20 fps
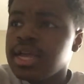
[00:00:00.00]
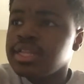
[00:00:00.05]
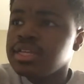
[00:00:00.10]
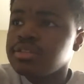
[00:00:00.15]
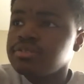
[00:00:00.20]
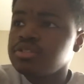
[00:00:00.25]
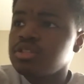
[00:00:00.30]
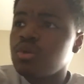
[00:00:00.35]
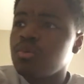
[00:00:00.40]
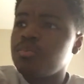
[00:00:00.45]

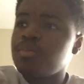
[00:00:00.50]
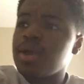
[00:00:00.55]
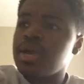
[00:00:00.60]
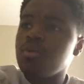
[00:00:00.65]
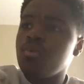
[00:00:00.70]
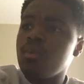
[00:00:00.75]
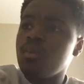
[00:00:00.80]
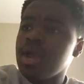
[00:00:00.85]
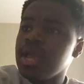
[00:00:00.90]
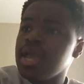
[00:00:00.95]
This was a
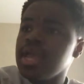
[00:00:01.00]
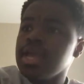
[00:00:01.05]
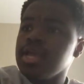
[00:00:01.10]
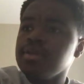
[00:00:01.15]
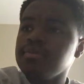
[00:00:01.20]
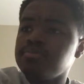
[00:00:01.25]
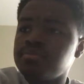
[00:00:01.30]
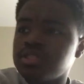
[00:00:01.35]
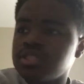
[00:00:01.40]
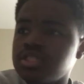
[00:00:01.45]
better
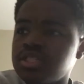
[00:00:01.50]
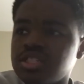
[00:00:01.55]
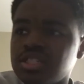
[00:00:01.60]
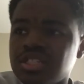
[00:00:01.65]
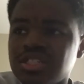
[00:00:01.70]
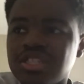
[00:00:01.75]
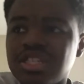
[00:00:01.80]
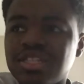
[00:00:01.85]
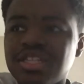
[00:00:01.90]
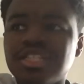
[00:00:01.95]
way
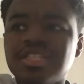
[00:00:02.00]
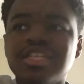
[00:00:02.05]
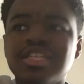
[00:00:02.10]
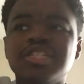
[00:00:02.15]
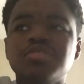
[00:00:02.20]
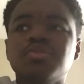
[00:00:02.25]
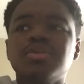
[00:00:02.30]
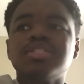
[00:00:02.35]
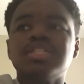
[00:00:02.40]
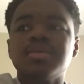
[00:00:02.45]

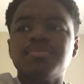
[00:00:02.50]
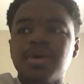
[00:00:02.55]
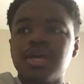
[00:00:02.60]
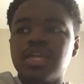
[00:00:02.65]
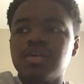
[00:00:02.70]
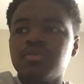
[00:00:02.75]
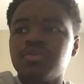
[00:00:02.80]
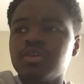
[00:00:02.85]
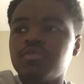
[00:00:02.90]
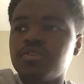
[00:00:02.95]

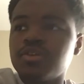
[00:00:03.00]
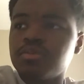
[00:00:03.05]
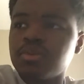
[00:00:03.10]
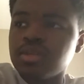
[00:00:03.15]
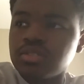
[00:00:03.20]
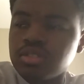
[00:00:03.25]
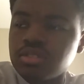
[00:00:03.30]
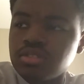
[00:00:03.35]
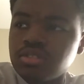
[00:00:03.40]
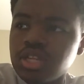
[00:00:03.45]
for the
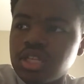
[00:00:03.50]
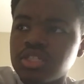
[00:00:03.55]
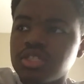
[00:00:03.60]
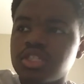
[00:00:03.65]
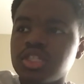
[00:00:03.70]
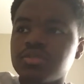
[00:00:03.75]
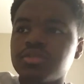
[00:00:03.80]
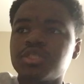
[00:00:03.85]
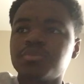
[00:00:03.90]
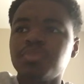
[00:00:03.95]
Brothers of Destruction
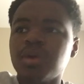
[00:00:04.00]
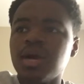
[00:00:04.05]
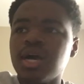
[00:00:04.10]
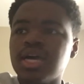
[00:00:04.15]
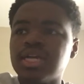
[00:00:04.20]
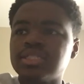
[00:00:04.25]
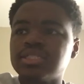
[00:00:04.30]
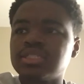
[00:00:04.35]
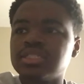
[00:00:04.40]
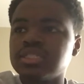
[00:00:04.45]
to
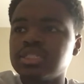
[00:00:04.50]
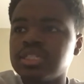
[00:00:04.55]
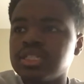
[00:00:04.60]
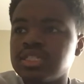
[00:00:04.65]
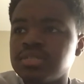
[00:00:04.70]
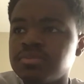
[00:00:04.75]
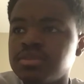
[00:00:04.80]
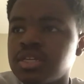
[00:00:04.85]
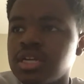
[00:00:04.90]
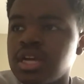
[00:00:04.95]
respond to
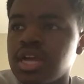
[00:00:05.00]
them